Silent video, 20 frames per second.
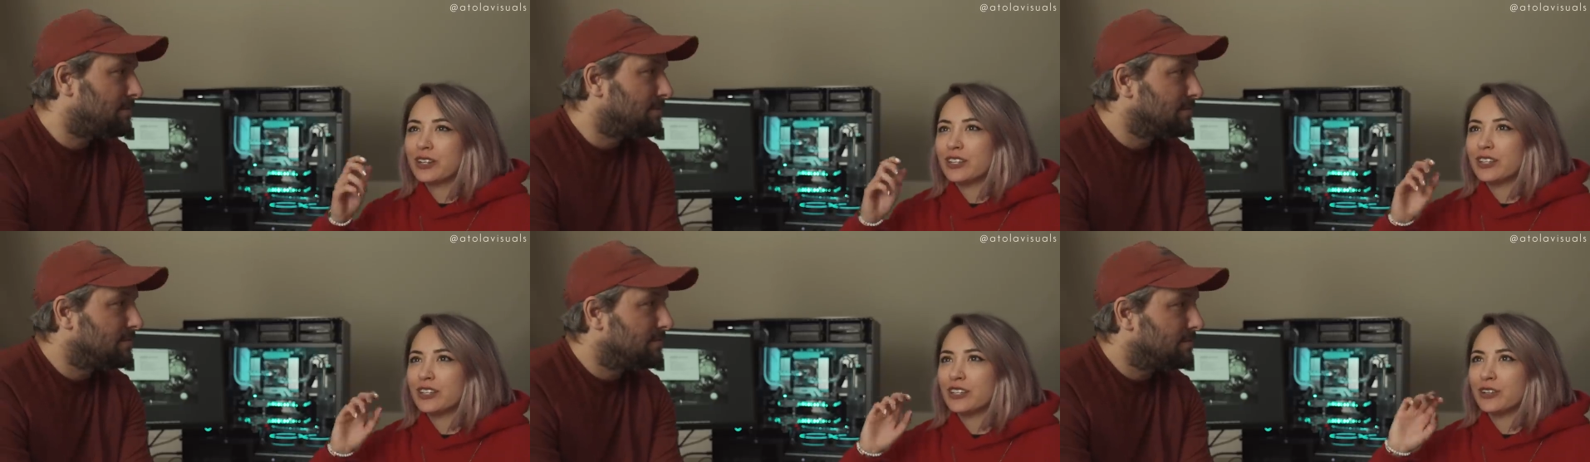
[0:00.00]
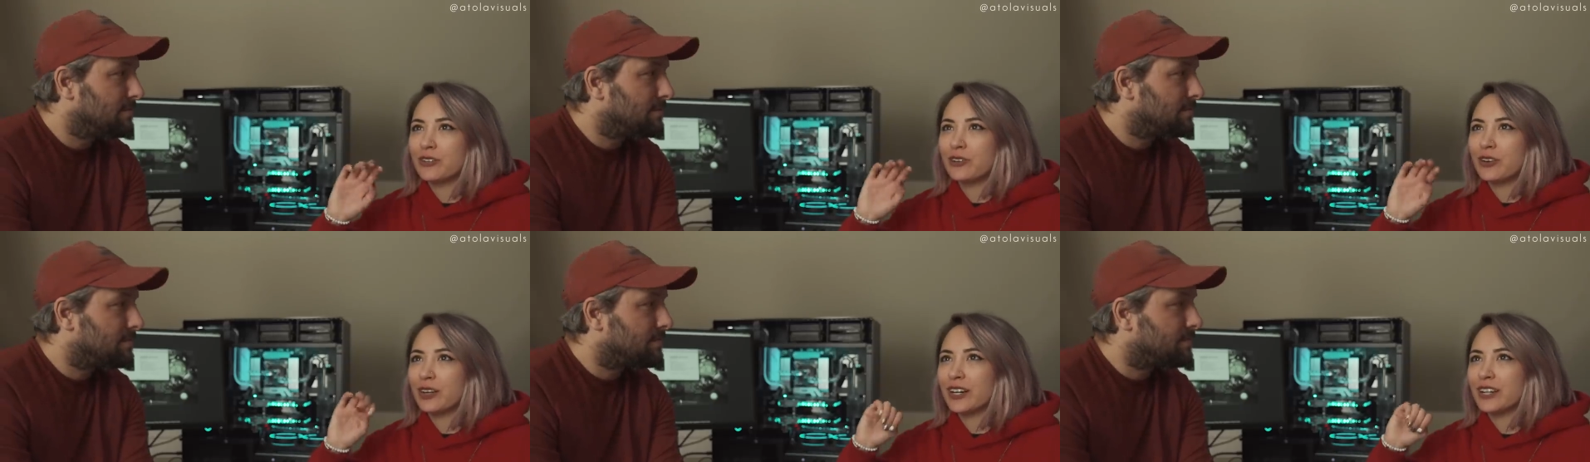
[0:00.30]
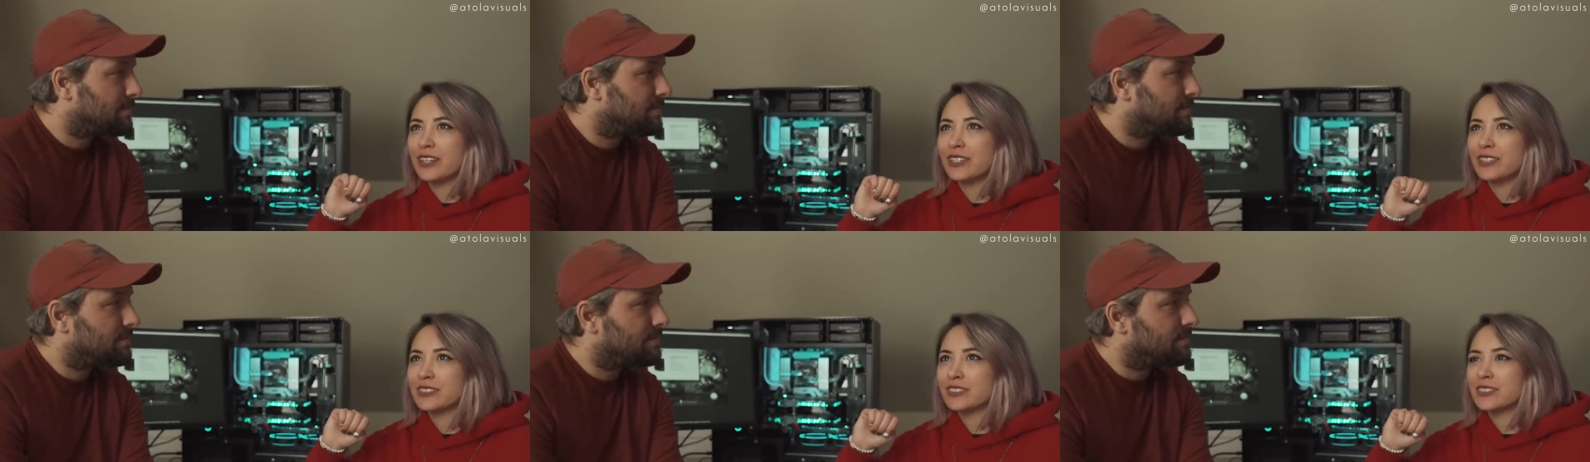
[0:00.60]
Speaker 1: editing
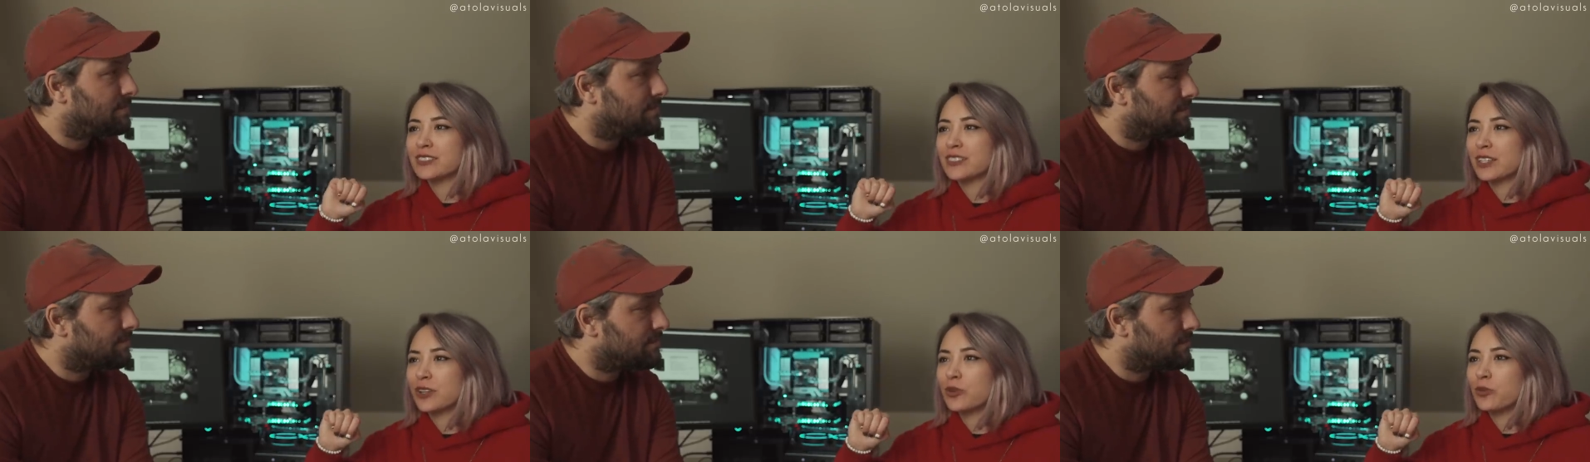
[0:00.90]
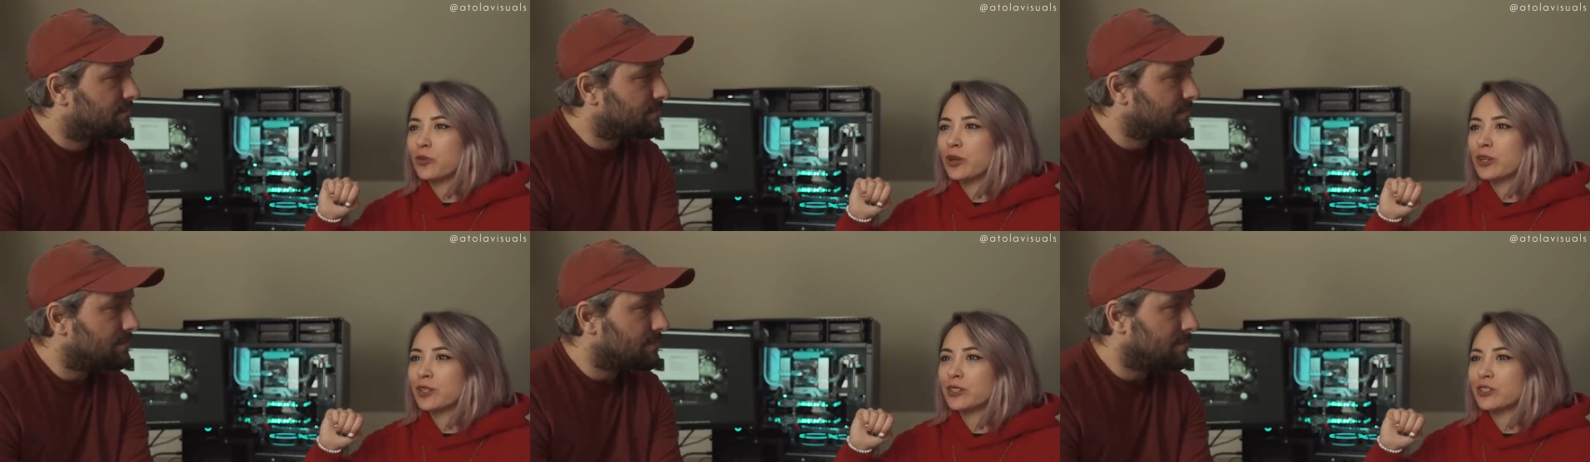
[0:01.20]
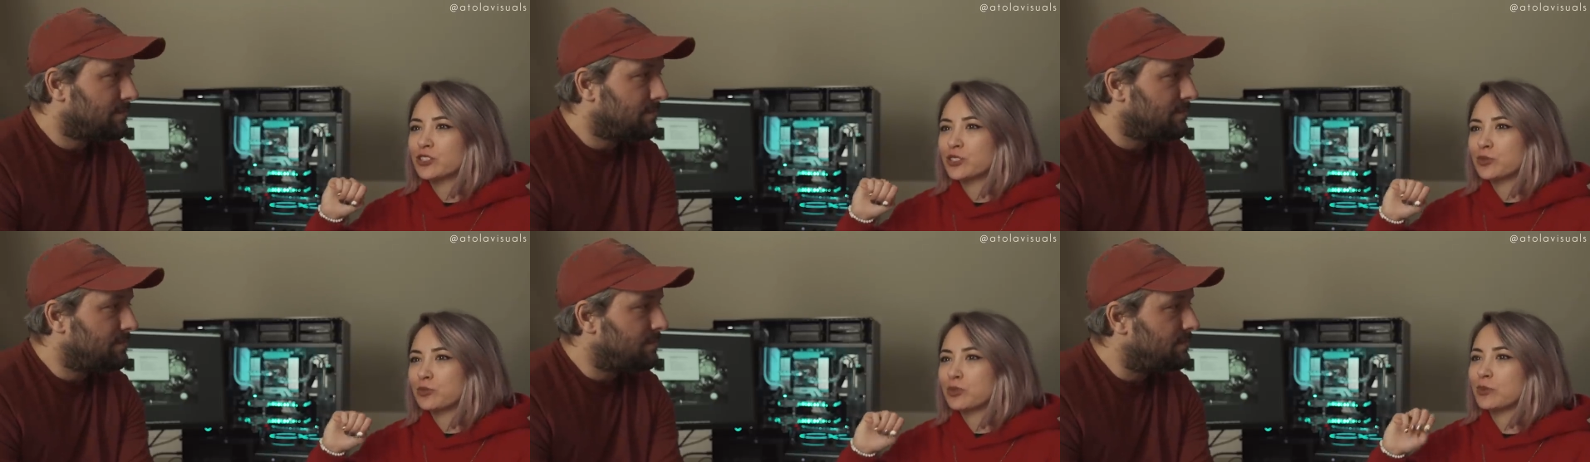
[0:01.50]
wise, like what
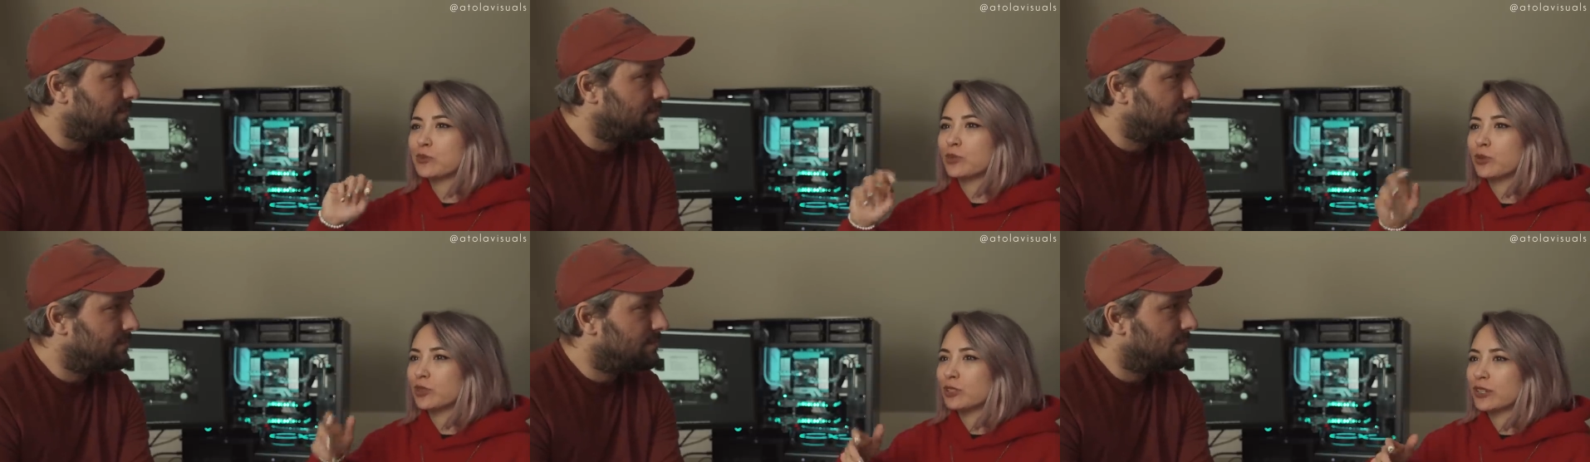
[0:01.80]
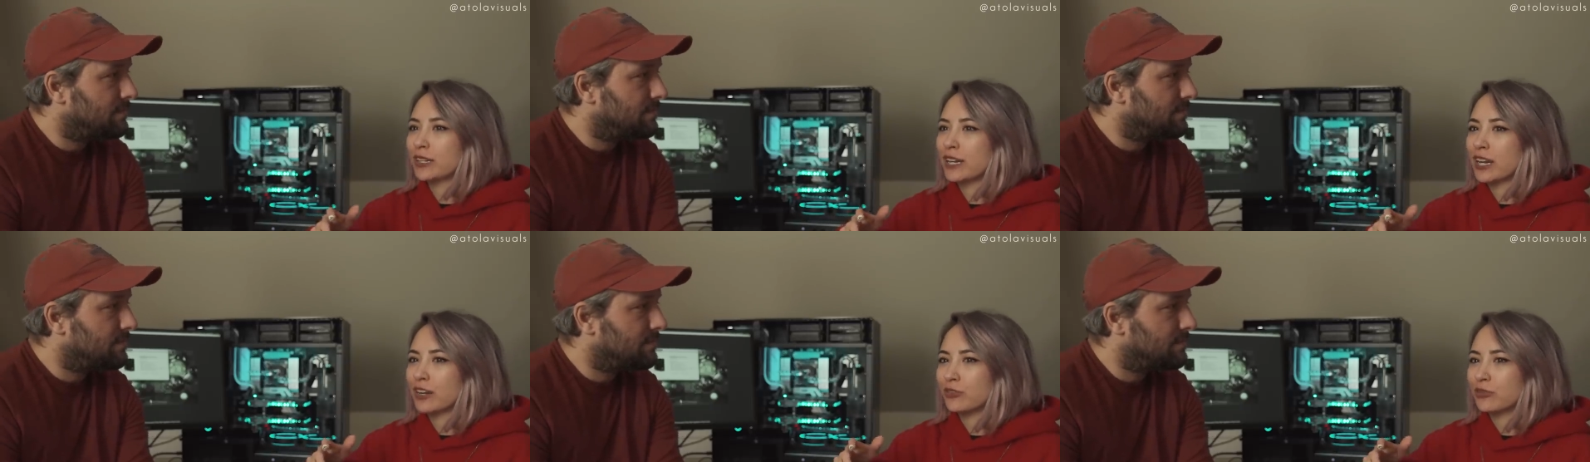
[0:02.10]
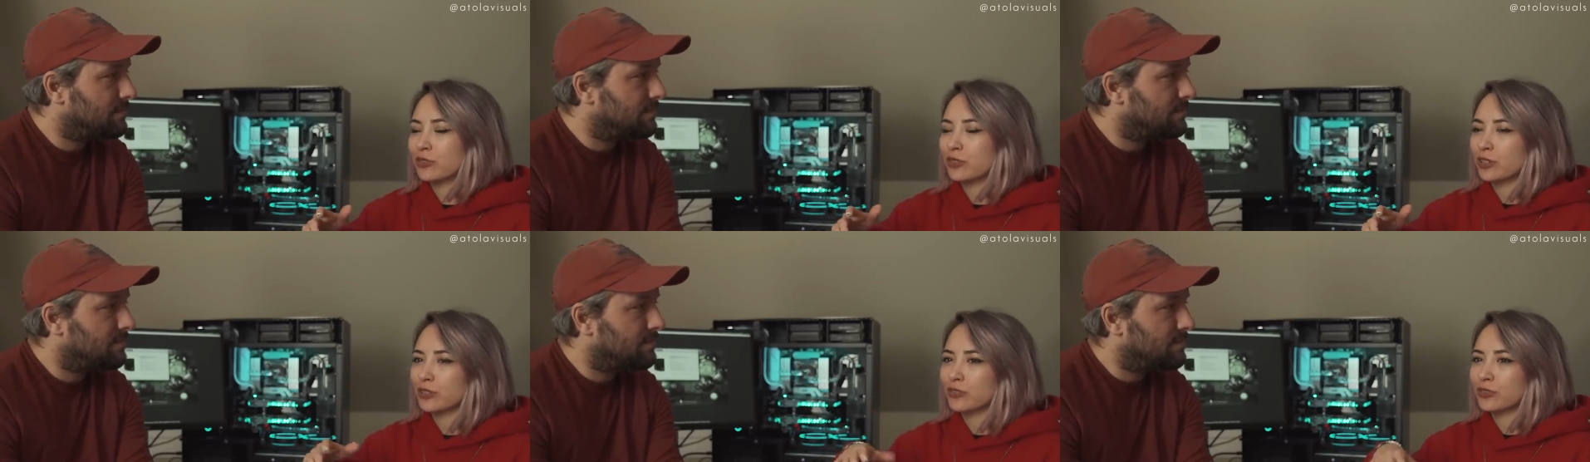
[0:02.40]
should people look out
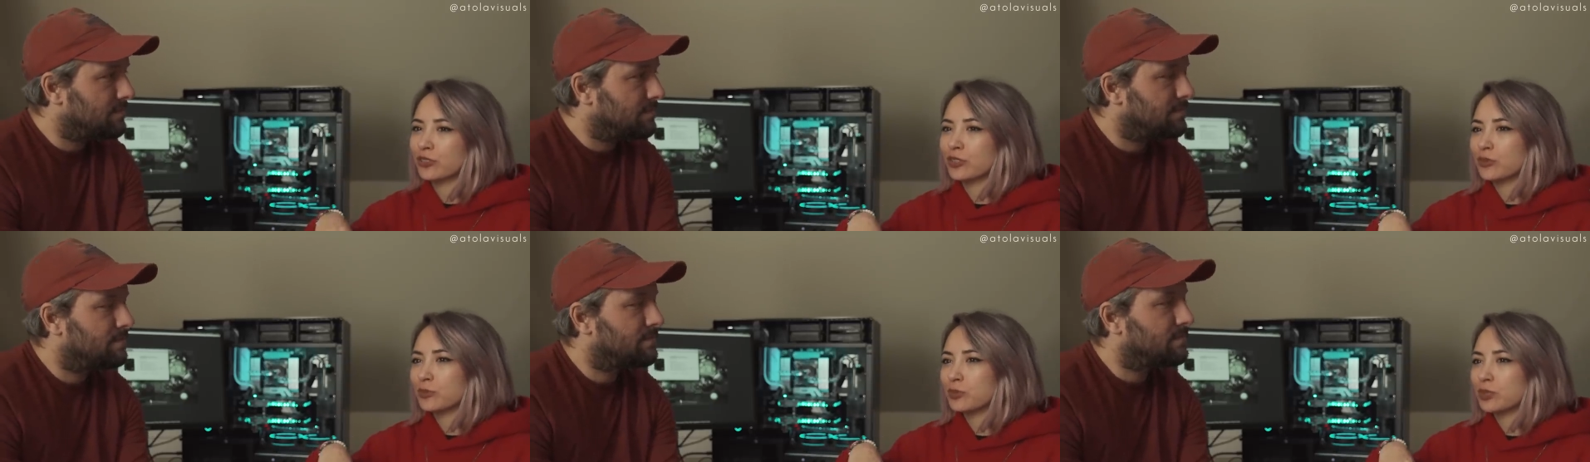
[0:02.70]
for if they're